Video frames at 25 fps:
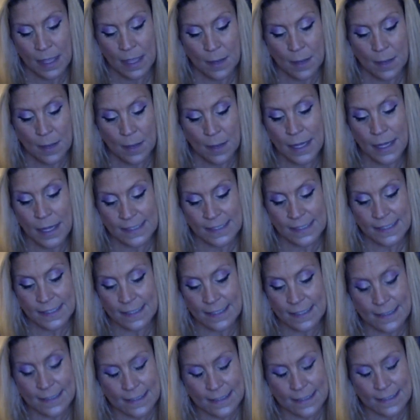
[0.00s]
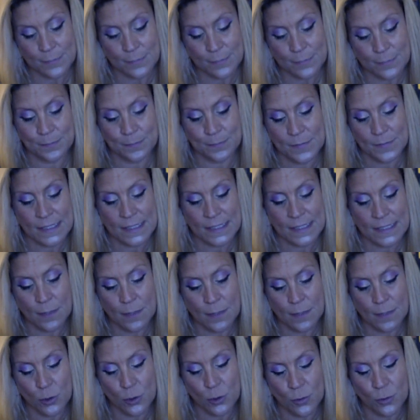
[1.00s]
Pisces, Sun,
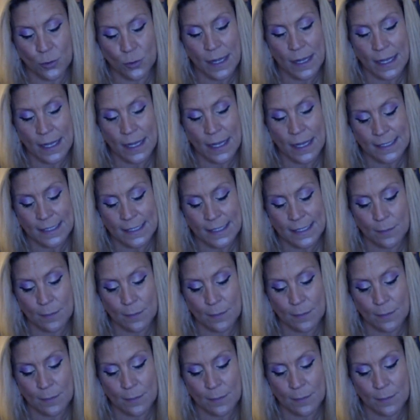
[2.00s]
Moon, or Rising,